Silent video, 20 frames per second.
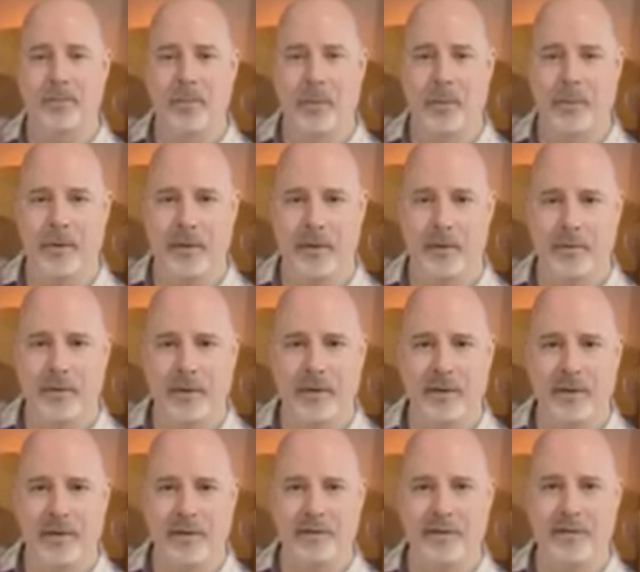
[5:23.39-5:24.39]
but we don't need to
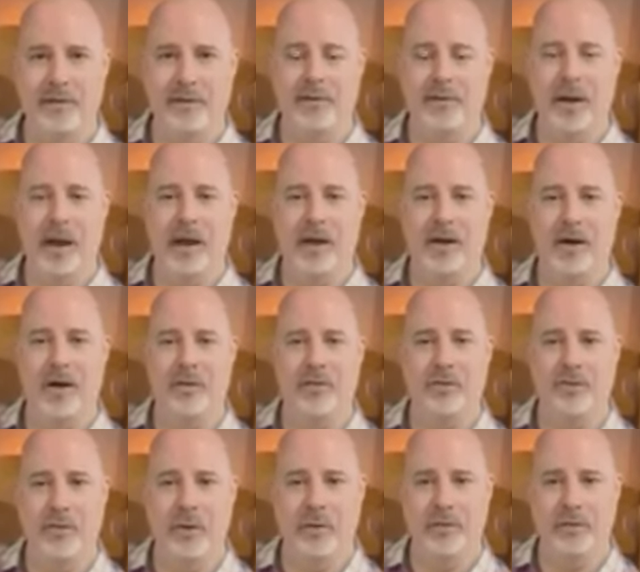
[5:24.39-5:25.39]
continue to hang on
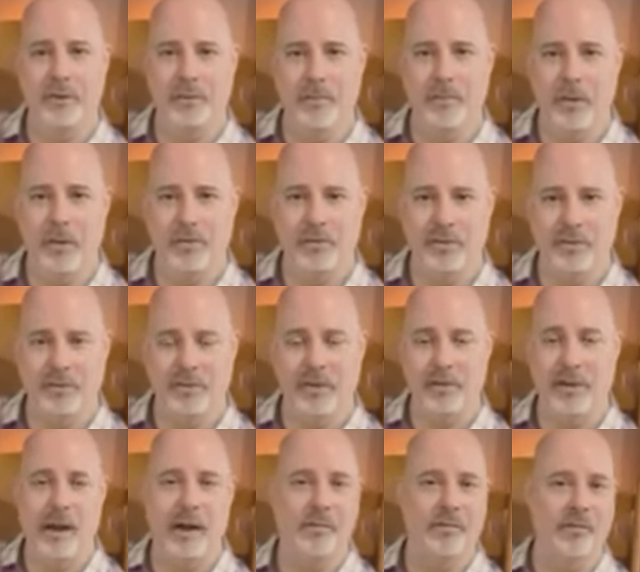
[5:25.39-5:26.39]
to those emotions and
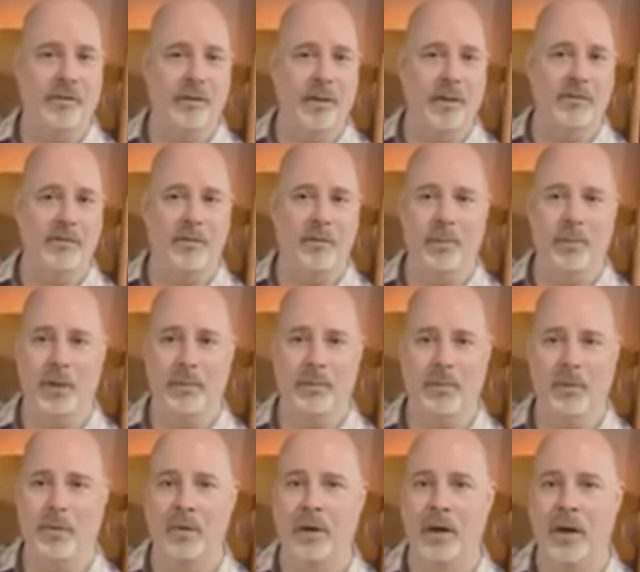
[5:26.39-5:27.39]
not forgive the
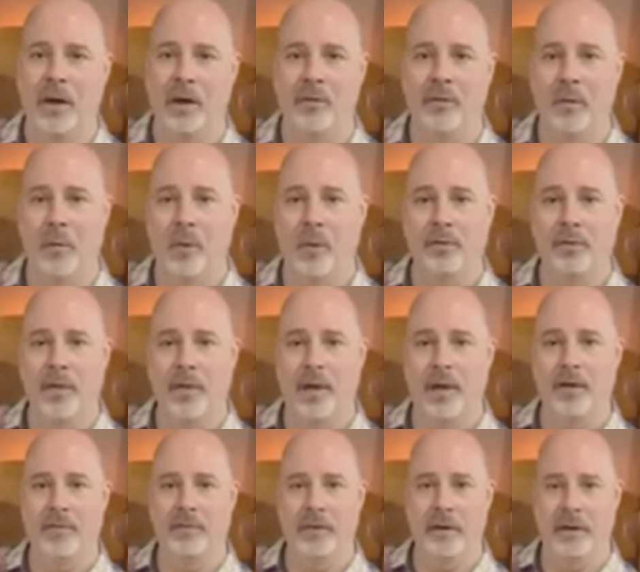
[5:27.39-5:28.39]
people for what they
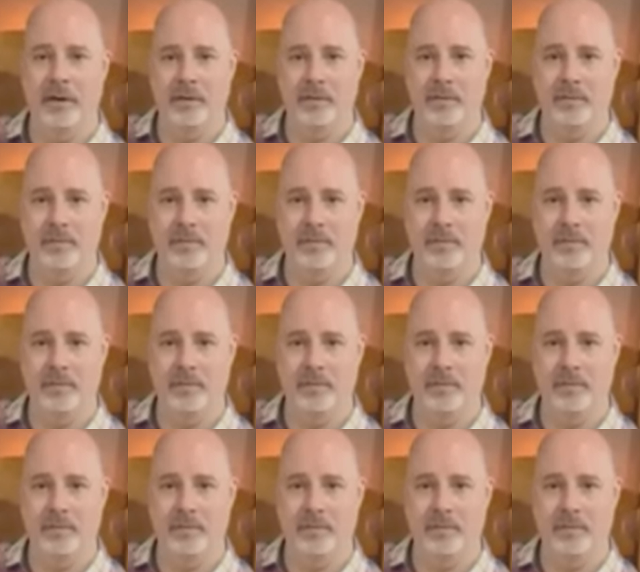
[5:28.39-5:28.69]
have done.